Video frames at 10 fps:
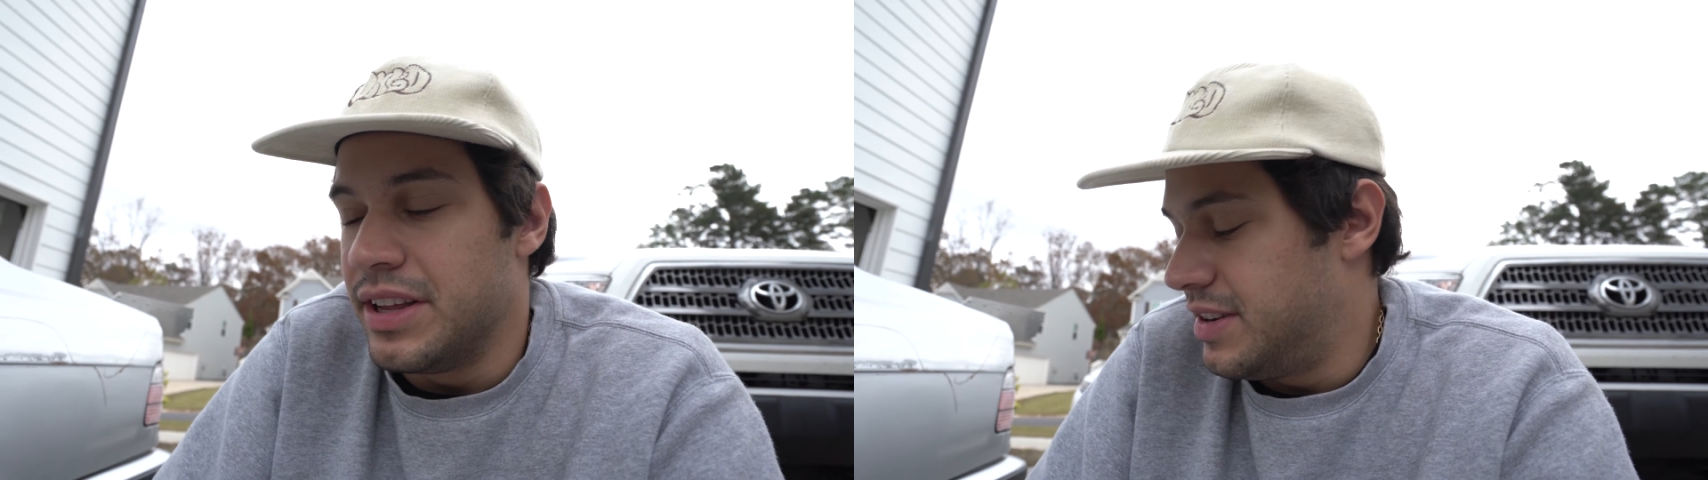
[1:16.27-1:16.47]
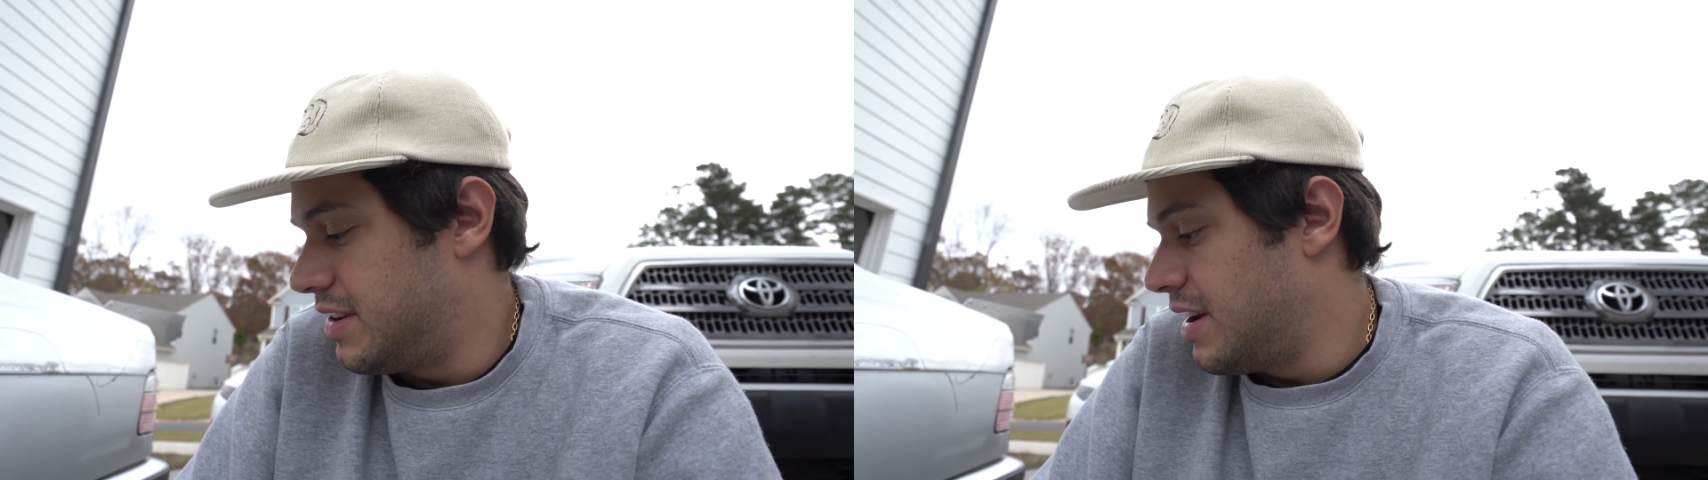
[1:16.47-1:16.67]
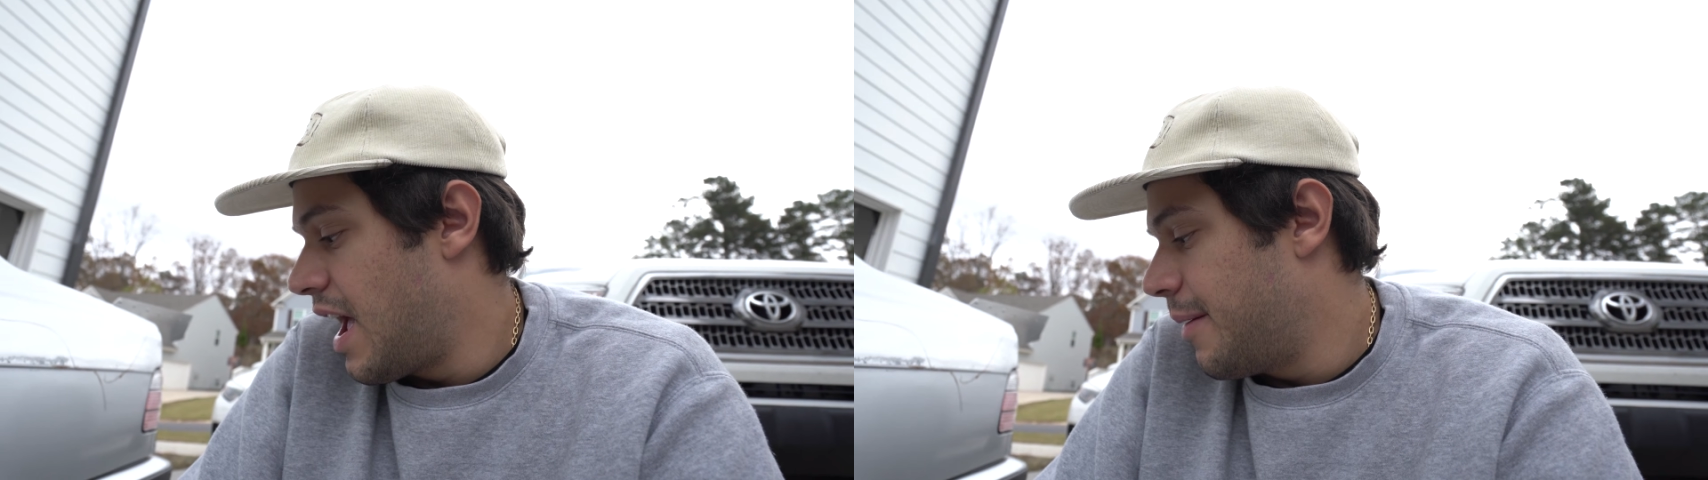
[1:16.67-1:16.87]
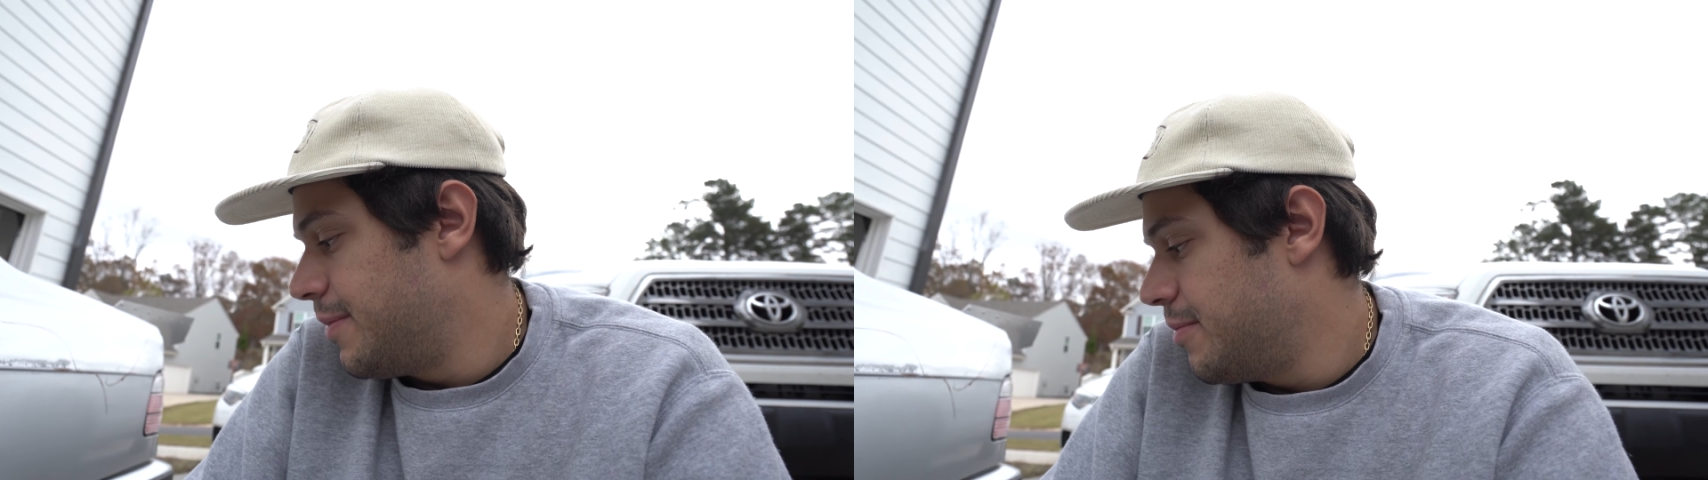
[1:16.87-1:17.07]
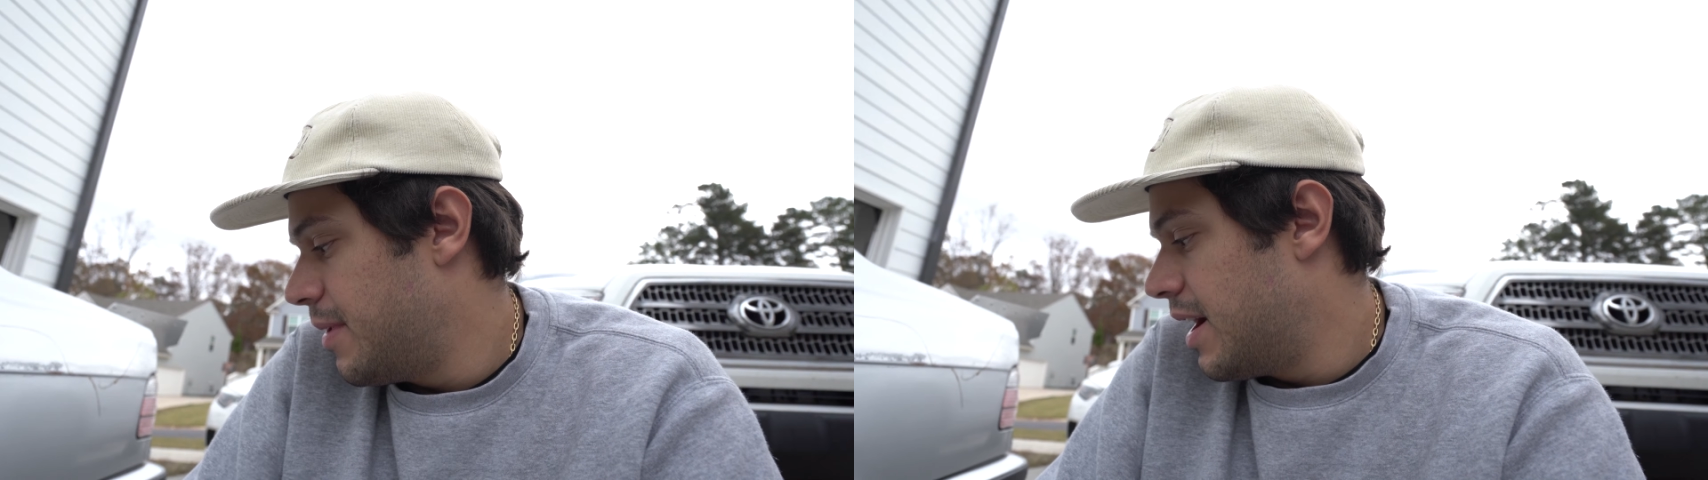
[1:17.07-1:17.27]

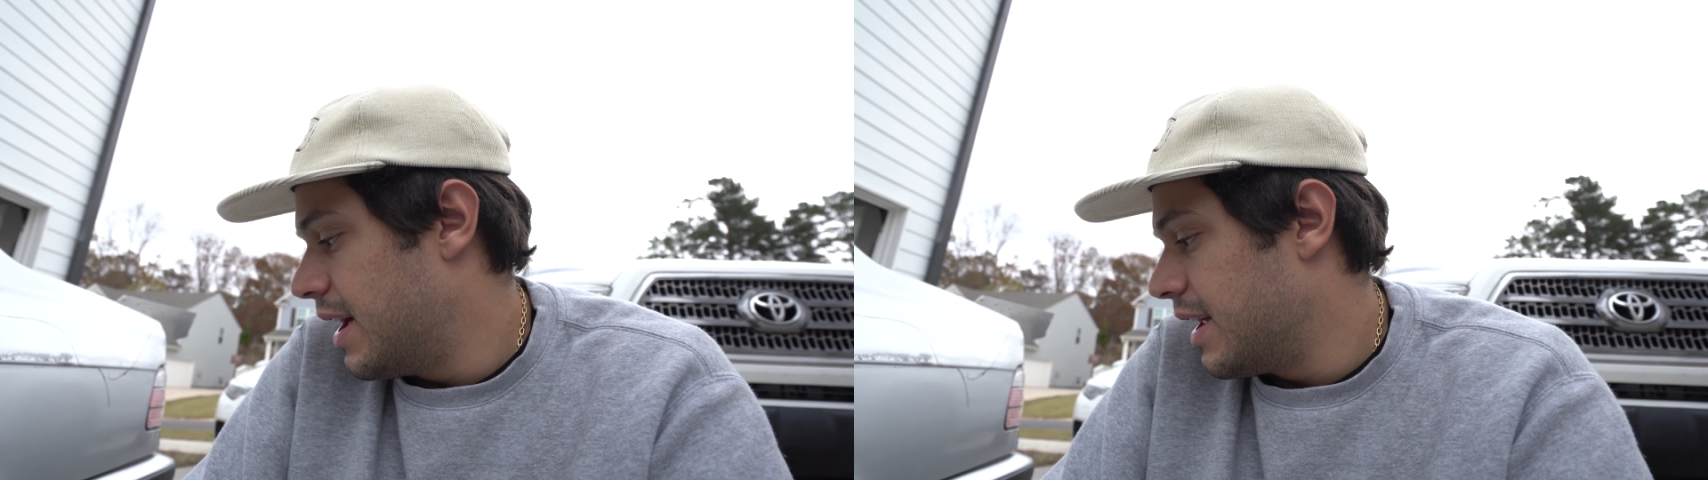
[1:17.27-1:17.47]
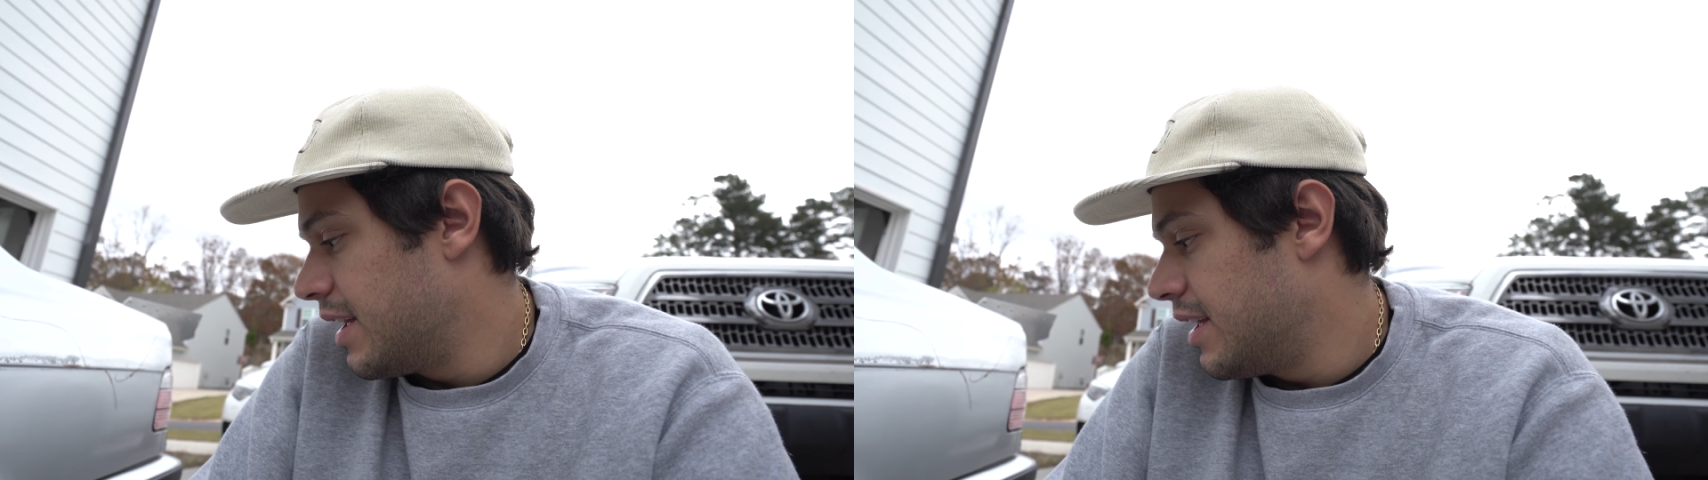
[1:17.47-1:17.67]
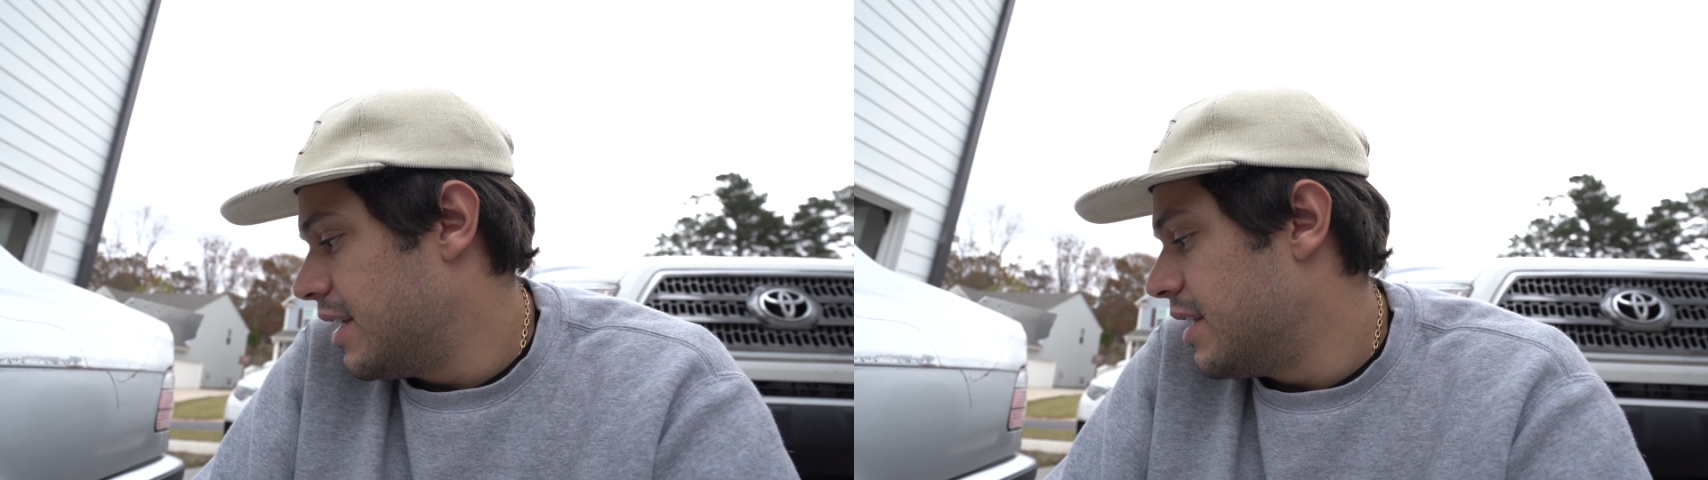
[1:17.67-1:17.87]
snapped my